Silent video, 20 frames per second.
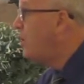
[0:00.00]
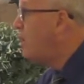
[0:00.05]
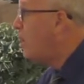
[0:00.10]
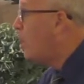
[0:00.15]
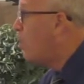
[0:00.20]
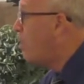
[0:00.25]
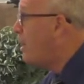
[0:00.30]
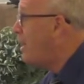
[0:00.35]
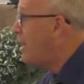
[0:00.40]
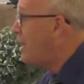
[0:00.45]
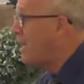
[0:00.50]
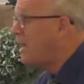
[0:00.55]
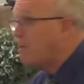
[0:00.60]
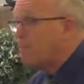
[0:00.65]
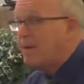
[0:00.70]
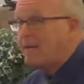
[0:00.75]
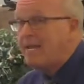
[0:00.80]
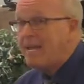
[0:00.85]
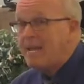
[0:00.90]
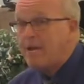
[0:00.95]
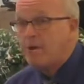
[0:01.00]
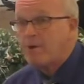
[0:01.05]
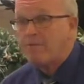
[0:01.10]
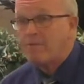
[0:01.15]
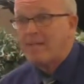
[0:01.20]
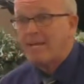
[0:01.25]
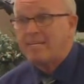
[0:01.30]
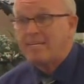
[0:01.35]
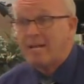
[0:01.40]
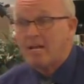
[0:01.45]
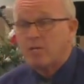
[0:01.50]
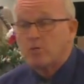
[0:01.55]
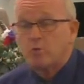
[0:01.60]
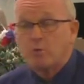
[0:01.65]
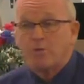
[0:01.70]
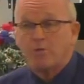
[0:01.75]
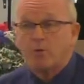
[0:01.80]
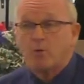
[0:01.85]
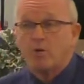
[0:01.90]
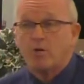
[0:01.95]
we get them in here, and they tell us
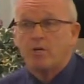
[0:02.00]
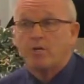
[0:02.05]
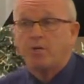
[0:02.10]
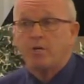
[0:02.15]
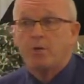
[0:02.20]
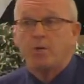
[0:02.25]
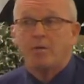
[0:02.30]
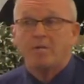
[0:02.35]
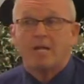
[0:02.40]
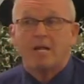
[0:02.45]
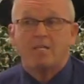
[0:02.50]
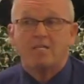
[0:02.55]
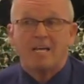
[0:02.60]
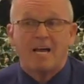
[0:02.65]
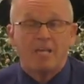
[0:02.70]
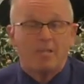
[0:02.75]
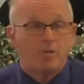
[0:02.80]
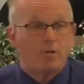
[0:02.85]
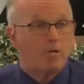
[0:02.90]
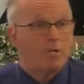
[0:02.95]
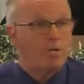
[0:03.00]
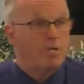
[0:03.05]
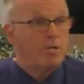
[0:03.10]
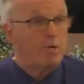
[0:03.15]
what they're going to do and tell us how they're going to do it,